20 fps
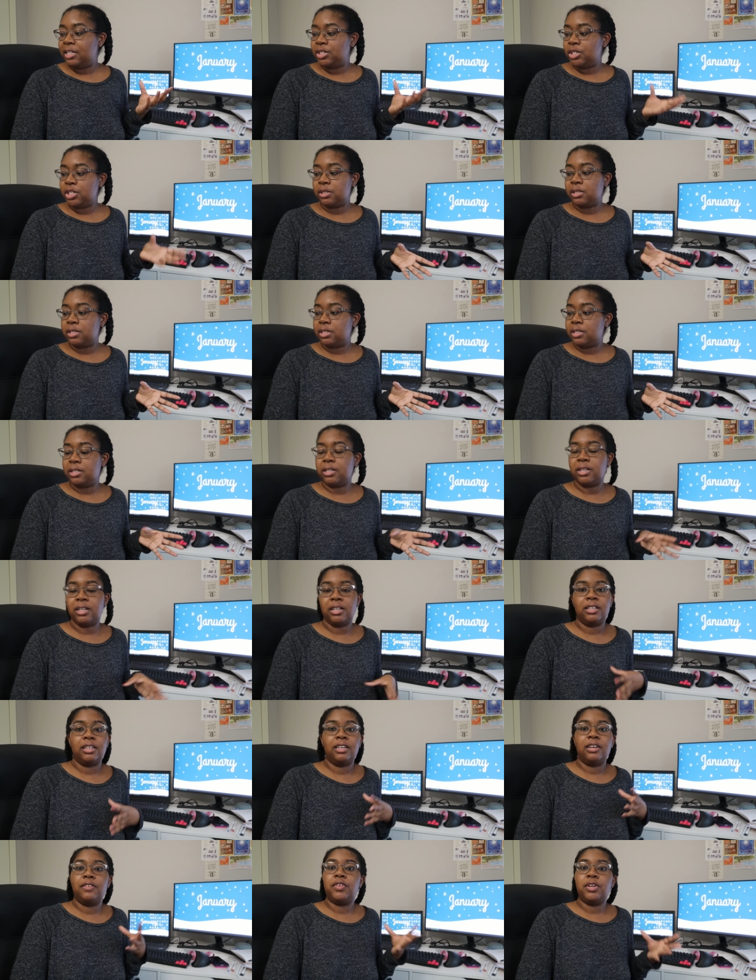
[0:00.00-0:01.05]
just
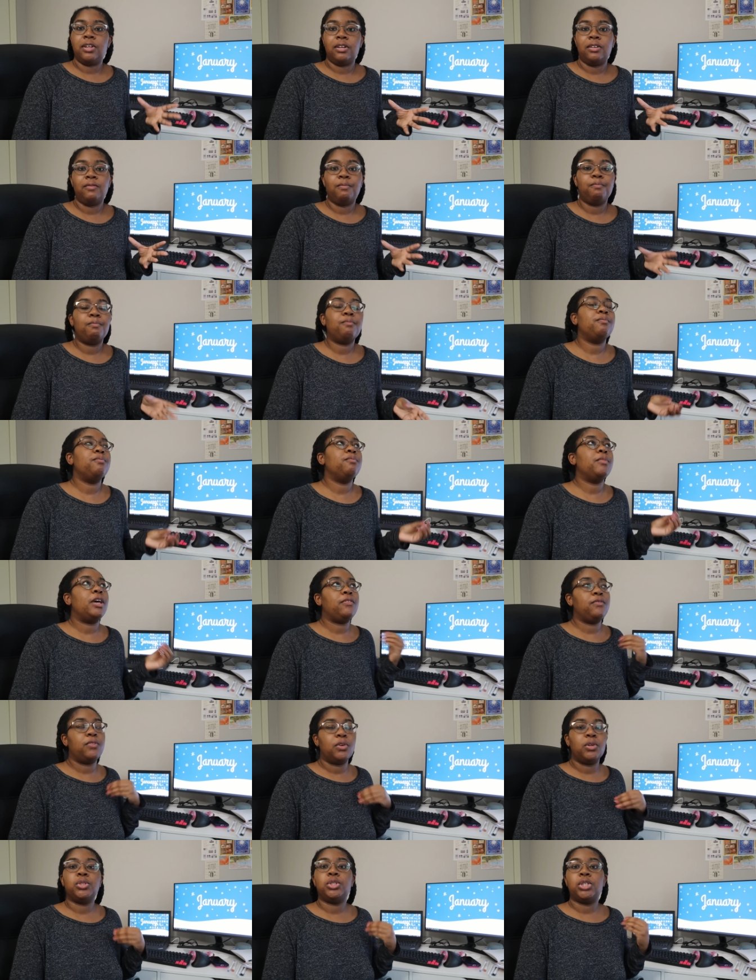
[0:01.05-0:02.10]
to give it my
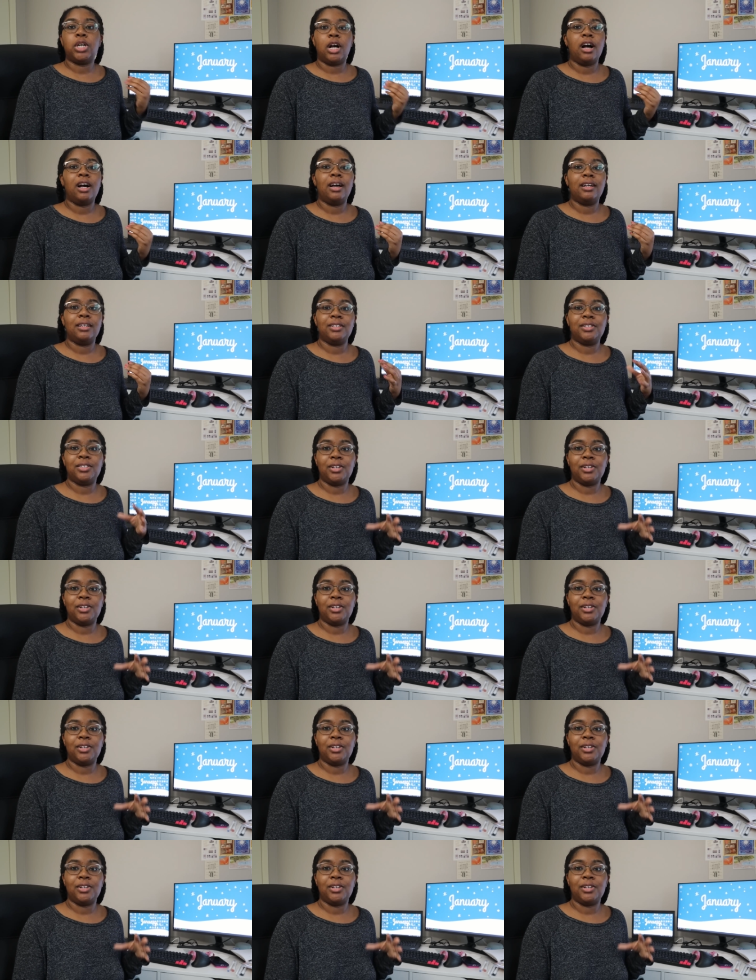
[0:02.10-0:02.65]
full shot.